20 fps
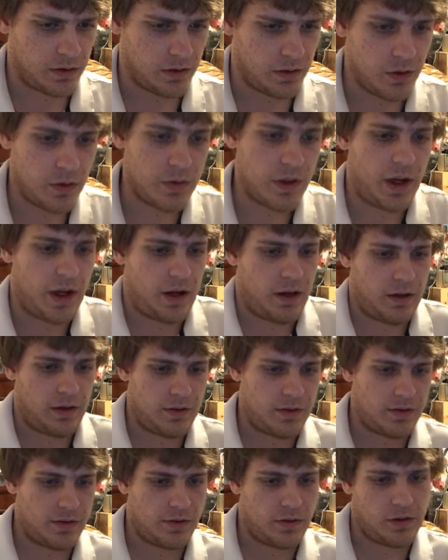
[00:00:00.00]
Okay,
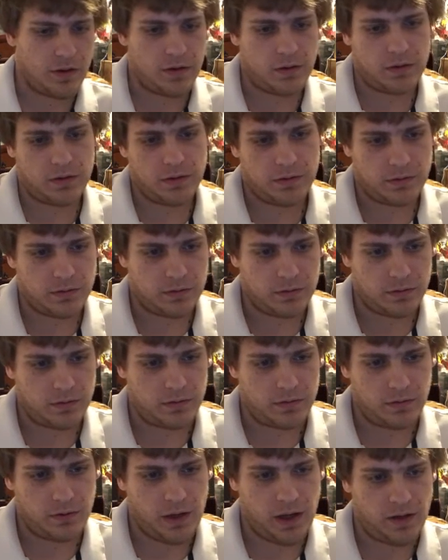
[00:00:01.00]
so
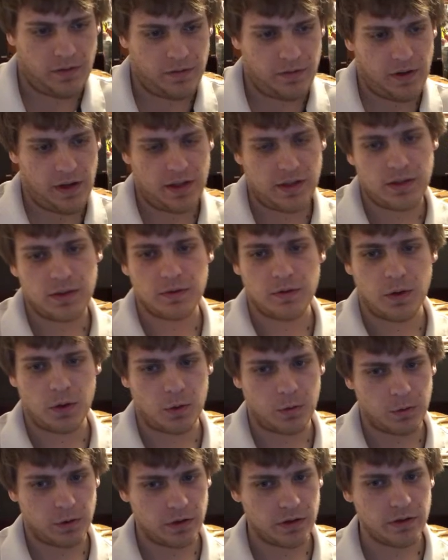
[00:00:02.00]
I fast
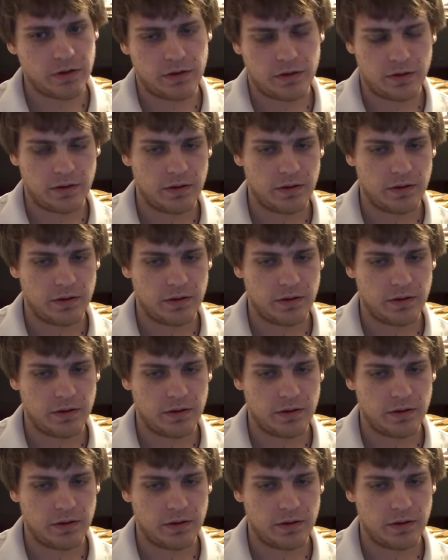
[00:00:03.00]
forward,